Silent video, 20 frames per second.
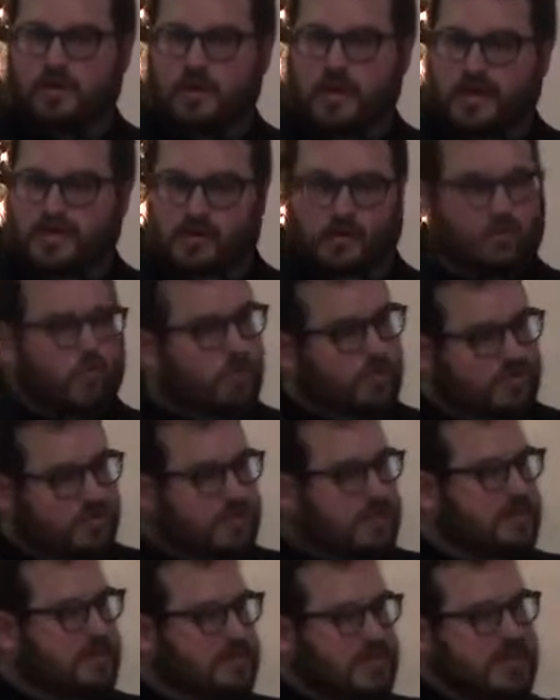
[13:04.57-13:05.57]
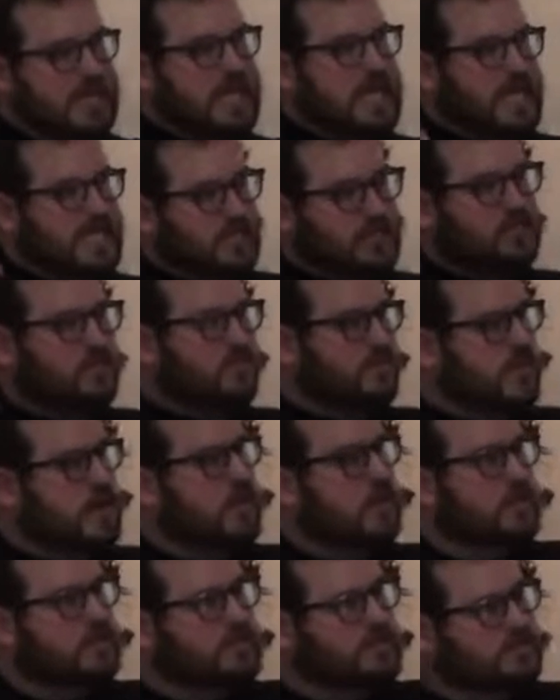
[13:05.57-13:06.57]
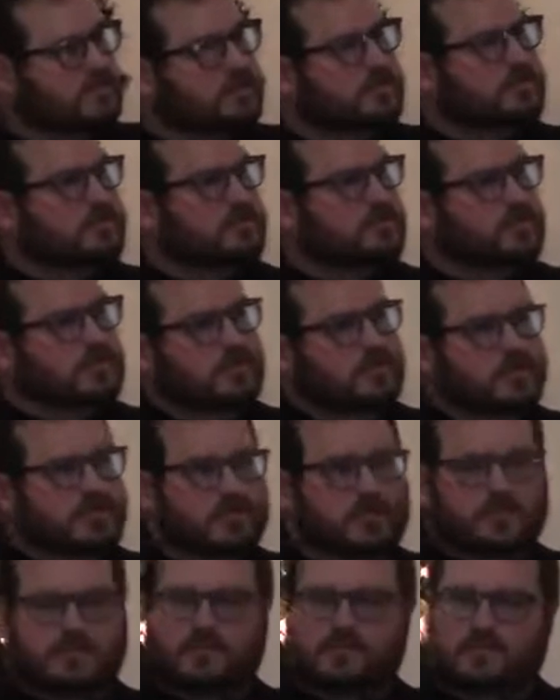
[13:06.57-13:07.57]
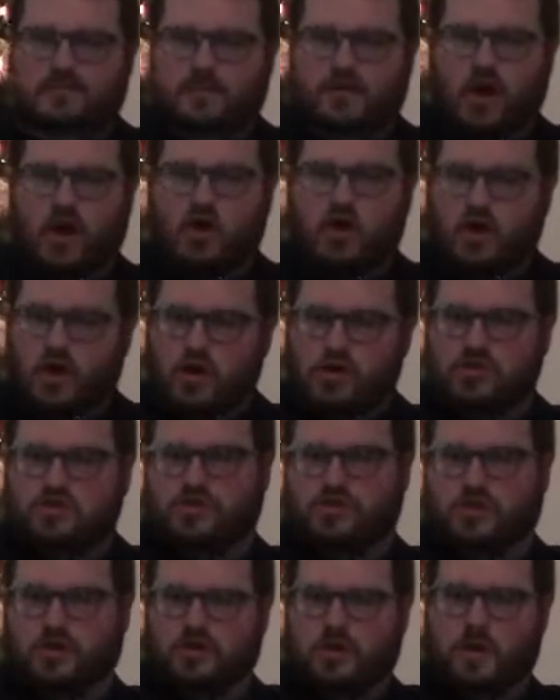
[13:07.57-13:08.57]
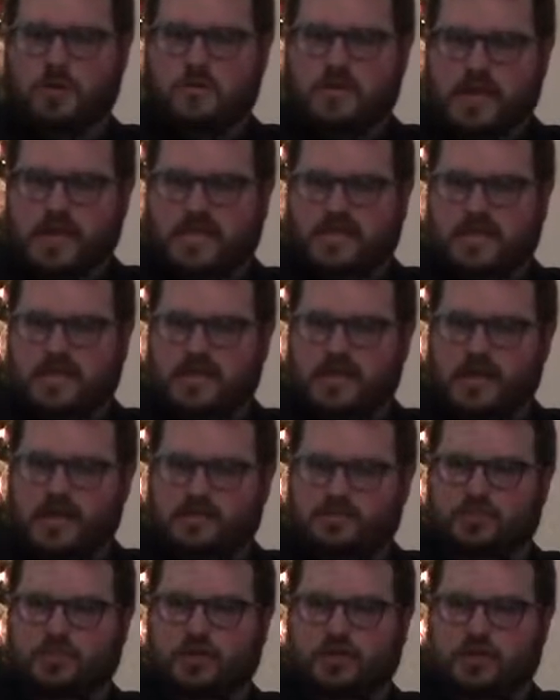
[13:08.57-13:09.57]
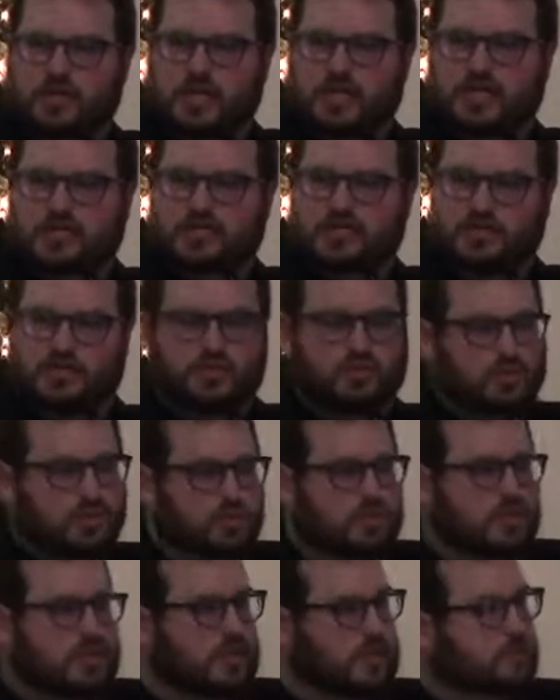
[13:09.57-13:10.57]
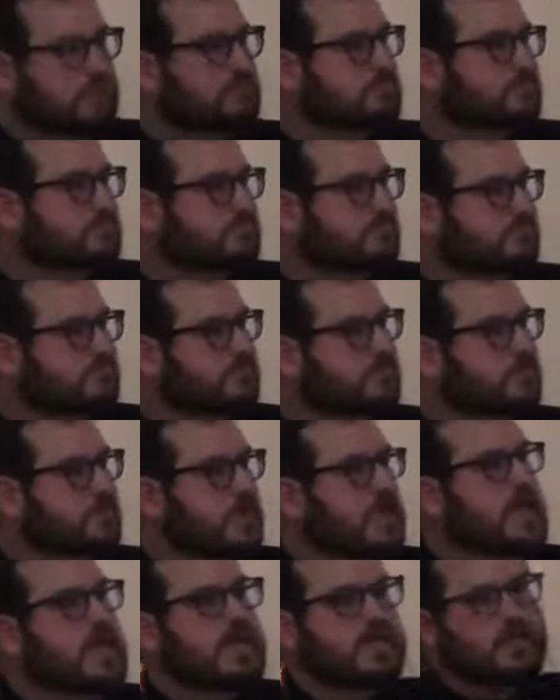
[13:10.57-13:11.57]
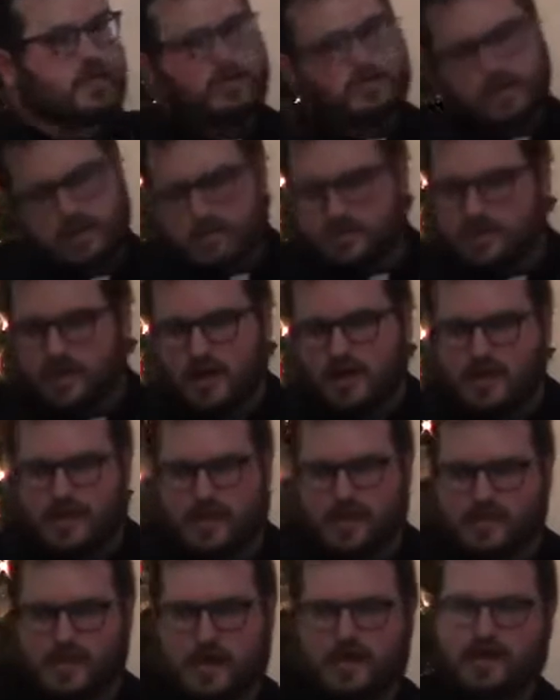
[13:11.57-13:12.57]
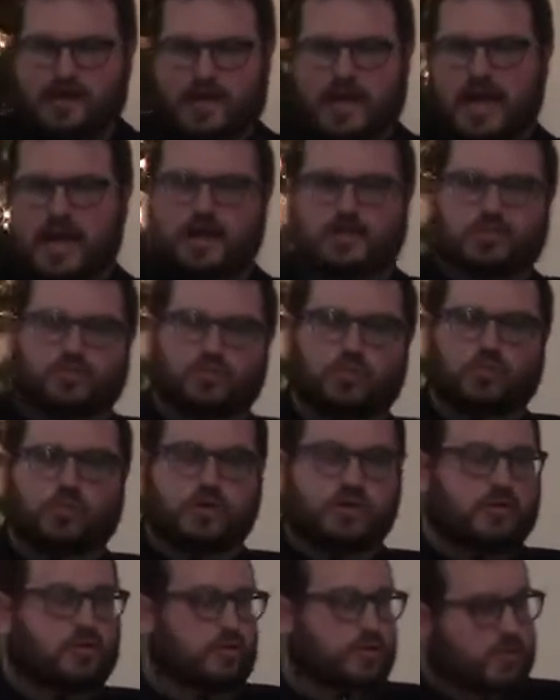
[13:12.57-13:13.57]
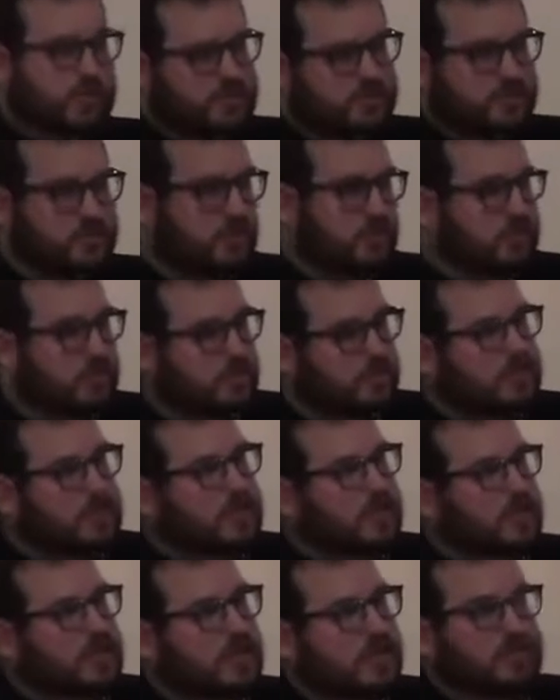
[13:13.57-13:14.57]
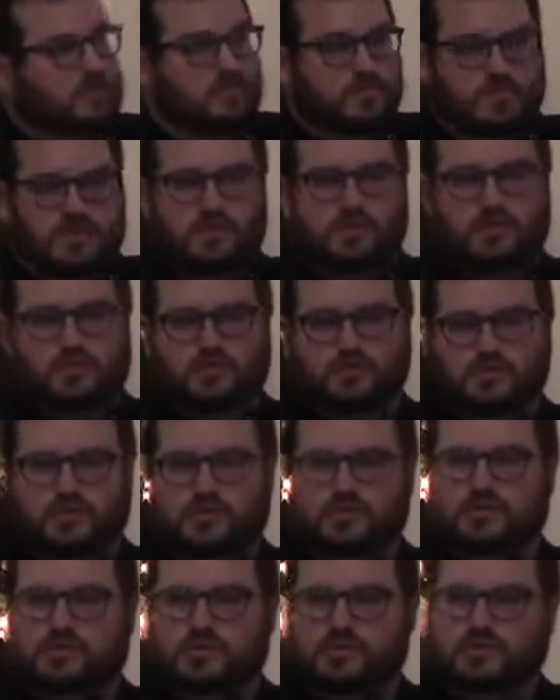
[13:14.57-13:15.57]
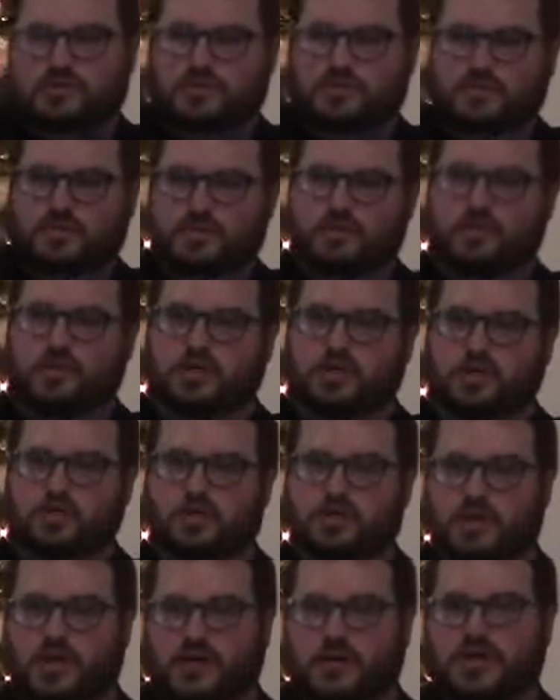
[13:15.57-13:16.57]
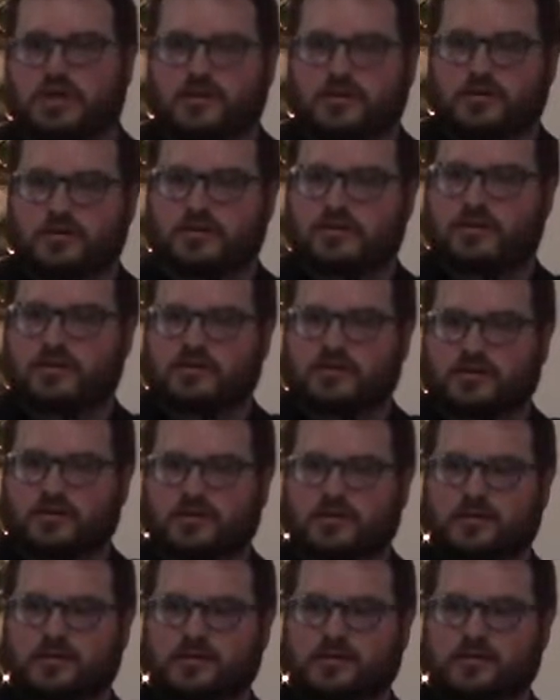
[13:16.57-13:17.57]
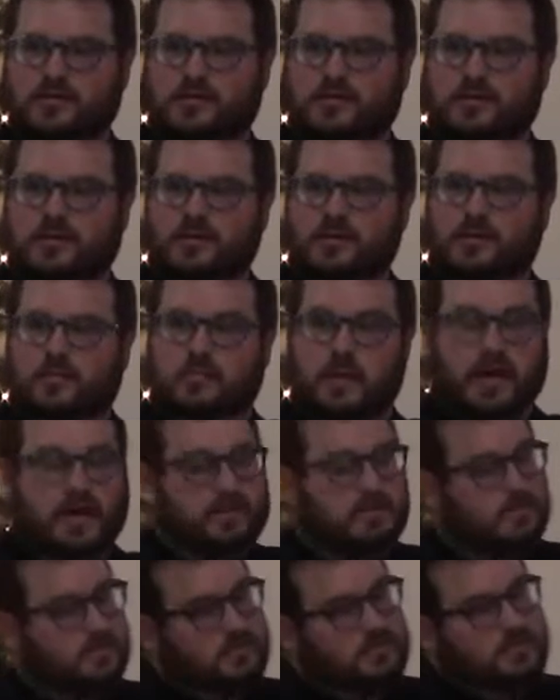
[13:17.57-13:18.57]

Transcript: And the cool thing is that each of us are also making a journey to Jerusalem. Now, I'm not talking about an actual pilgrimage, although if you've been to Jerusalem, it's pretty cool, I hear. But